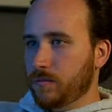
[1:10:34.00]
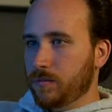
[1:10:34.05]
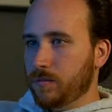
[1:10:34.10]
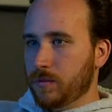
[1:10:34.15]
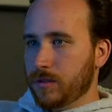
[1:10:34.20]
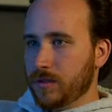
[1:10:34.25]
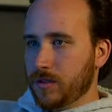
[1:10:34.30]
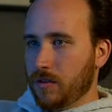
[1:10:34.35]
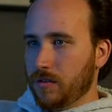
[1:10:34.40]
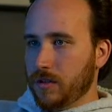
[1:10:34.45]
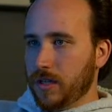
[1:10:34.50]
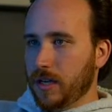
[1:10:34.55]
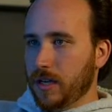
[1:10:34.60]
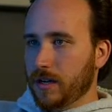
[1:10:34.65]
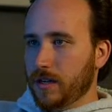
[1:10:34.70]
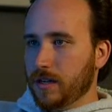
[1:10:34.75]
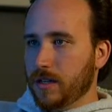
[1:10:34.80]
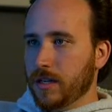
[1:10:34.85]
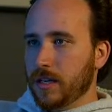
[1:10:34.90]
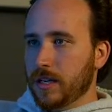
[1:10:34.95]
result
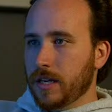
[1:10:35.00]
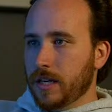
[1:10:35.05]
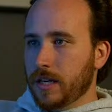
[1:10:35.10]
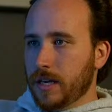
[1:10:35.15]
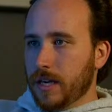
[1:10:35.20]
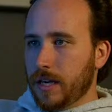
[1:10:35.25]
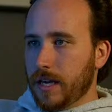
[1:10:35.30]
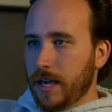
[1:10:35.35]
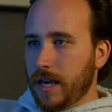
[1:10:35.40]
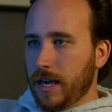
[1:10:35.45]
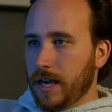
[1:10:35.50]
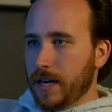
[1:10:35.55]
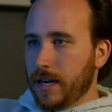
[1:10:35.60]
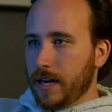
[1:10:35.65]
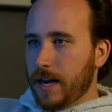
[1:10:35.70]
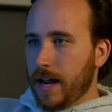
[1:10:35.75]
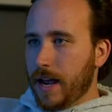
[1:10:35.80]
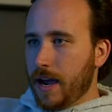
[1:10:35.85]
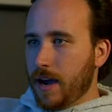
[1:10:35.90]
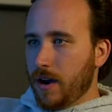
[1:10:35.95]
here.
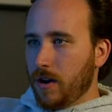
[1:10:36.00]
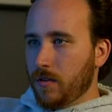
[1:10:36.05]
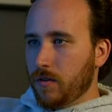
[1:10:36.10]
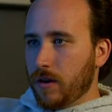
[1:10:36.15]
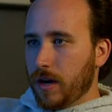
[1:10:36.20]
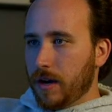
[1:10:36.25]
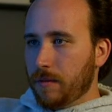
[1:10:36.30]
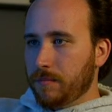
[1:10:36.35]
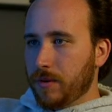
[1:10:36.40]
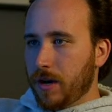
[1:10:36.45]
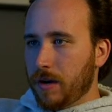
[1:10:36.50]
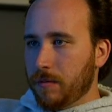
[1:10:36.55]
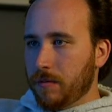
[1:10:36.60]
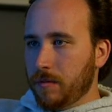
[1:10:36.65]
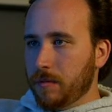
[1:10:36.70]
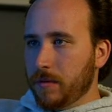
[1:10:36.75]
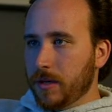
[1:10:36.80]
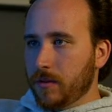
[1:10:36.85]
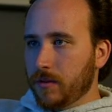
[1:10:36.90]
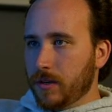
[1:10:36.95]
And now I'm
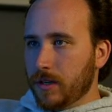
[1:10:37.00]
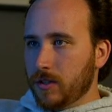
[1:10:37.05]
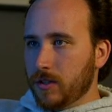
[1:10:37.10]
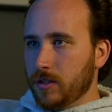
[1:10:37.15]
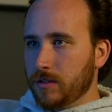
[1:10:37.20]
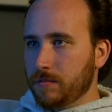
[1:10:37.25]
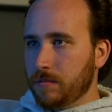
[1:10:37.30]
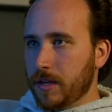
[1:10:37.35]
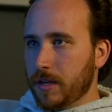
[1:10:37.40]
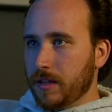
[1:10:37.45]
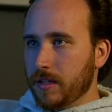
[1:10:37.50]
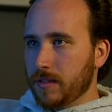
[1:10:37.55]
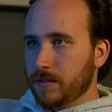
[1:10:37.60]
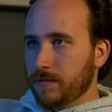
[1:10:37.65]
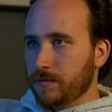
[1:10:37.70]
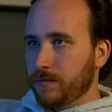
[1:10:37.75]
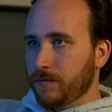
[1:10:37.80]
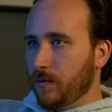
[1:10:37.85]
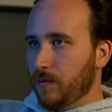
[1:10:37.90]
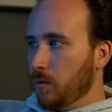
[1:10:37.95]
probably going to just make this
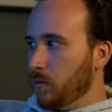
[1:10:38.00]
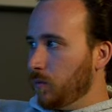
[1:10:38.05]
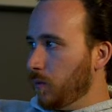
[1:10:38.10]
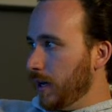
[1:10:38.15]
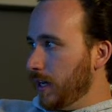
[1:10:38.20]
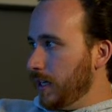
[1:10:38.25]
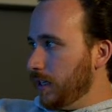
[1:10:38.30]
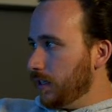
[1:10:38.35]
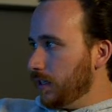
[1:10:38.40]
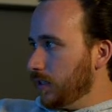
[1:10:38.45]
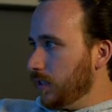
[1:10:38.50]
full white.